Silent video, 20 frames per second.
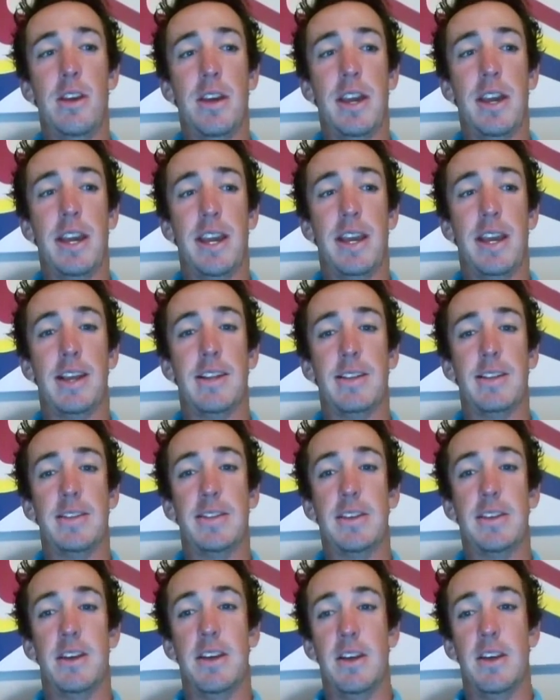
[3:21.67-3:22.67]

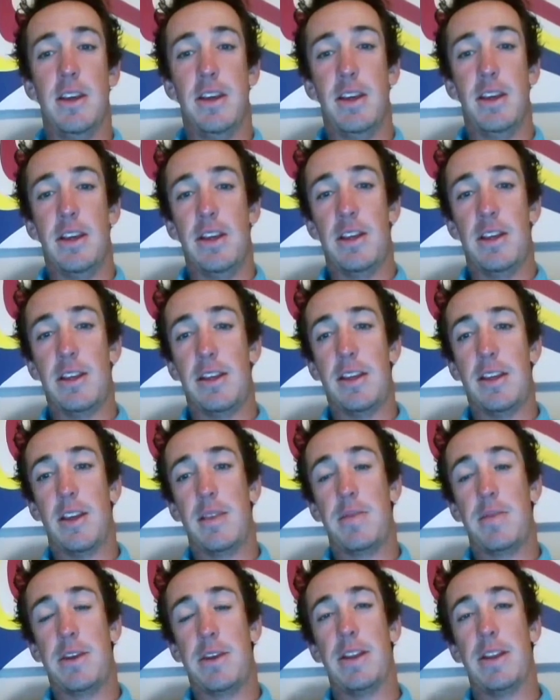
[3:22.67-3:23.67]
And
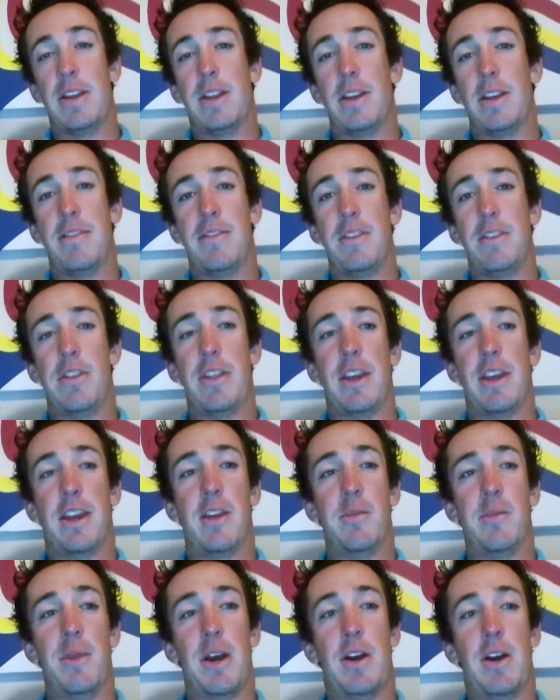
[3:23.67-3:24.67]
I mean, if you
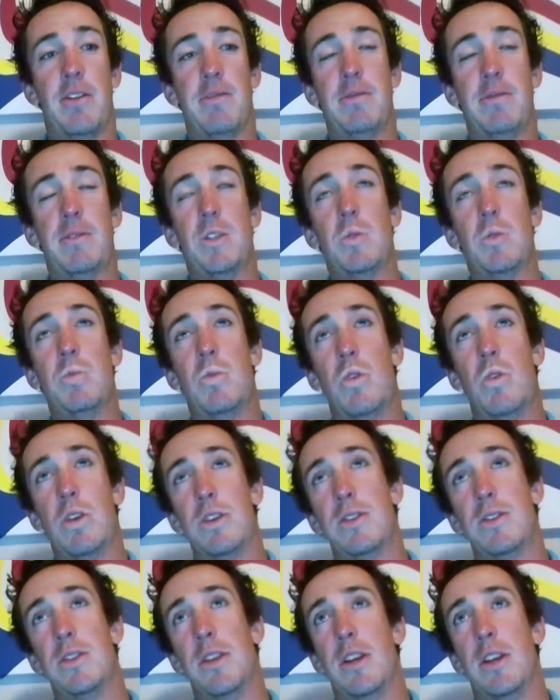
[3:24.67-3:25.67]
think about
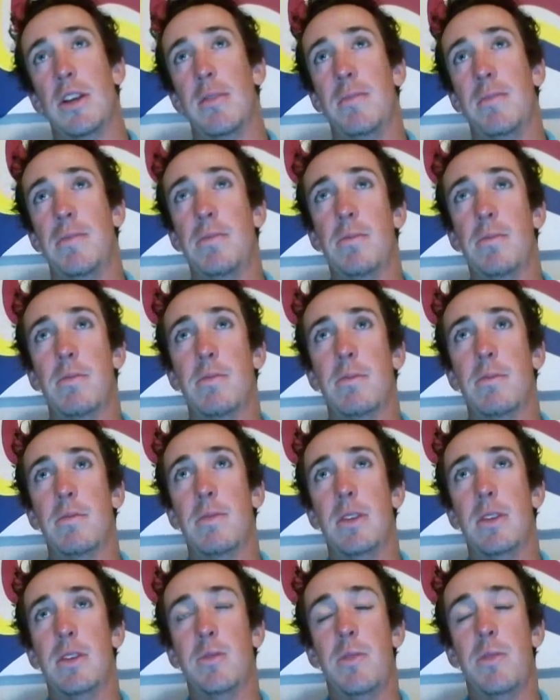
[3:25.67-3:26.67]
sports,
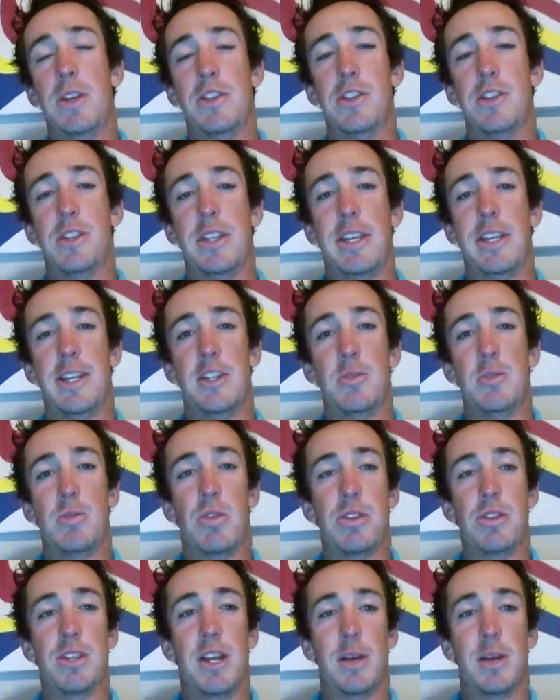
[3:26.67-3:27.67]
especially
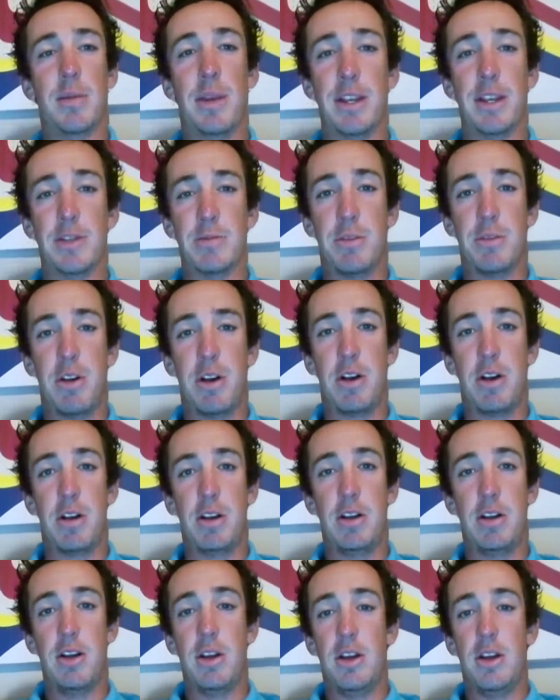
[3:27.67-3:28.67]
sports like
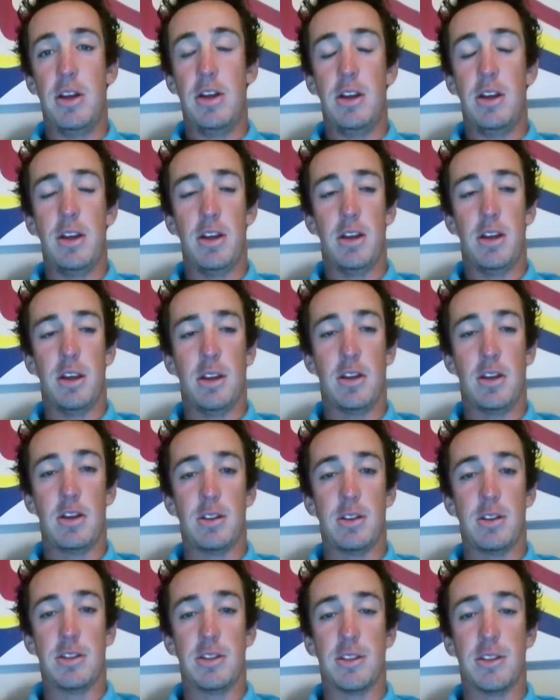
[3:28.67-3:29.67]
baseball
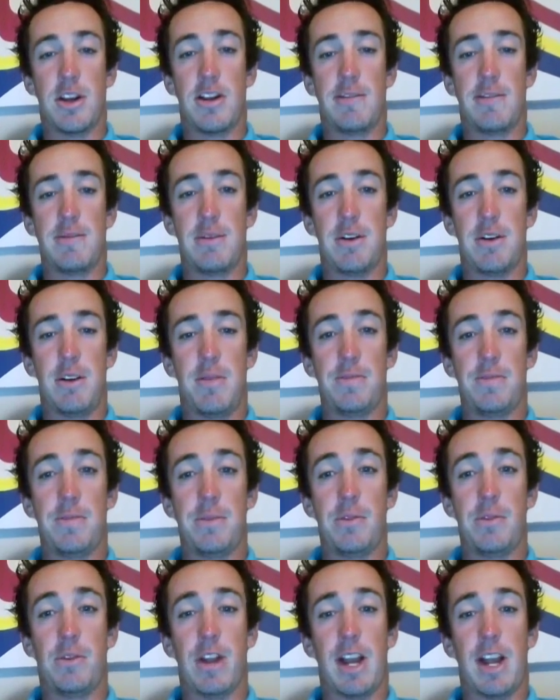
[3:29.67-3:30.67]
and
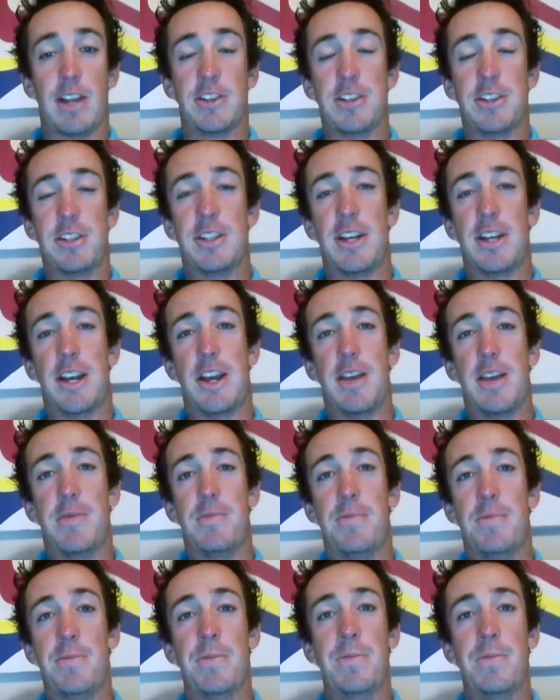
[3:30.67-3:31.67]
softball, reaction
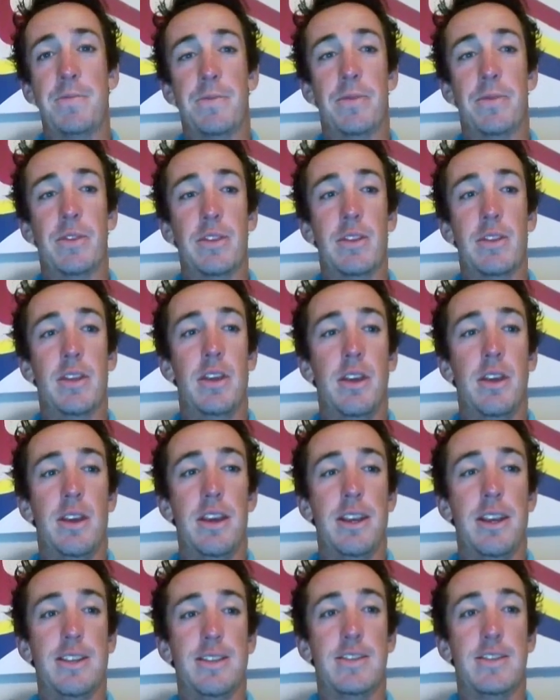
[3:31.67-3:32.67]
time
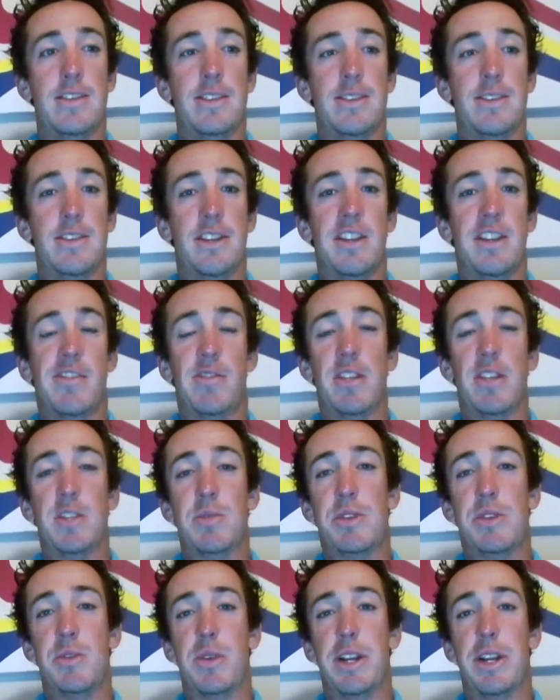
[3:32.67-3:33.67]
is the
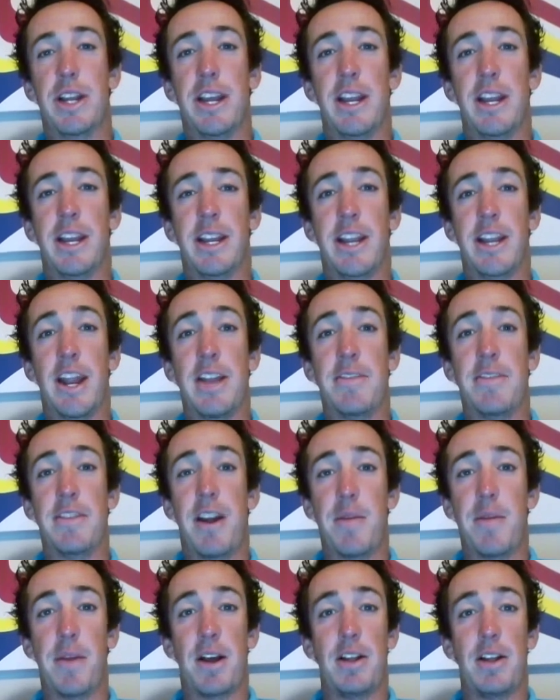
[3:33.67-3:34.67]
difference between hitting an
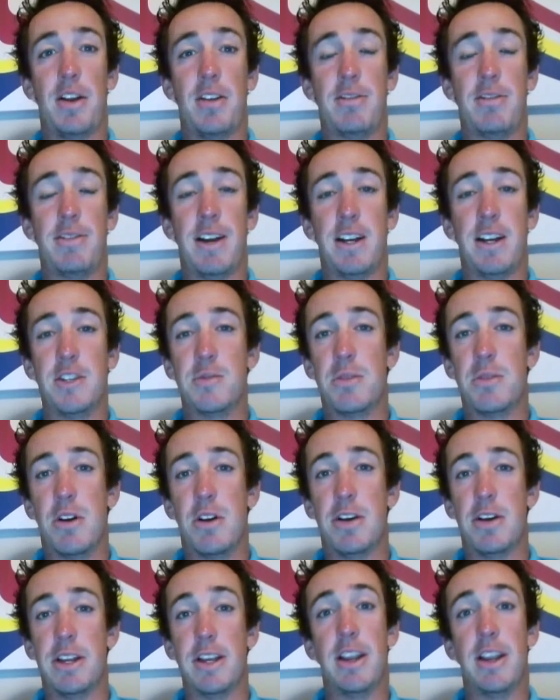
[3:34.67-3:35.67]
85-mile-an-hour
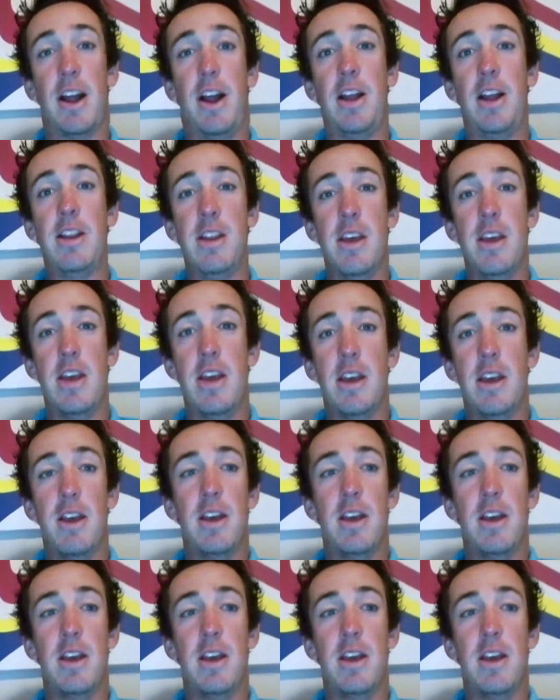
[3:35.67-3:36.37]
fastball and not.